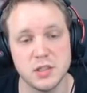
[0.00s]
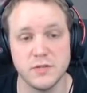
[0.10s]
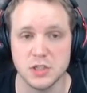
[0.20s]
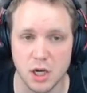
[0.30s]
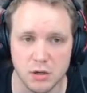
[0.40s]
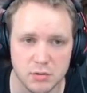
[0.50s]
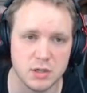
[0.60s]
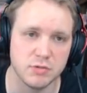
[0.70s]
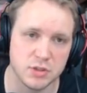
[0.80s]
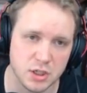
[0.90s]
And if they don't,
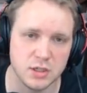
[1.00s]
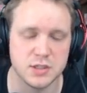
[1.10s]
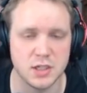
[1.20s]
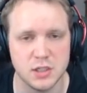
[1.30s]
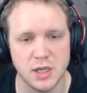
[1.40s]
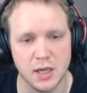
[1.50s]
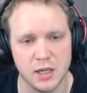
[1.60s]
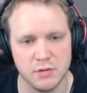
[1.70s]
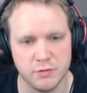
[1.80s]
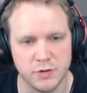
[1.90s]
and it returns, then you get
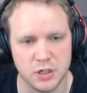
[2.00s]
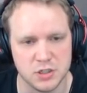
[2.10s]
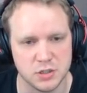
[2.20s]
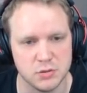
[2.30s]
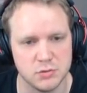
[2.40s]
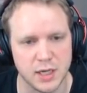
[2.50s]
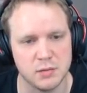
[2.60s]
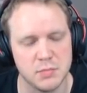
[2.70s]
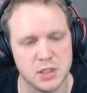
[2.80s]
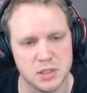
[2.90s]
it refreshes the
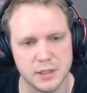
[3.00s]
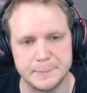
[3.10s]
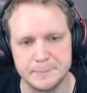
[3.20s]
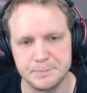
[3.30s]
cooldown immediately.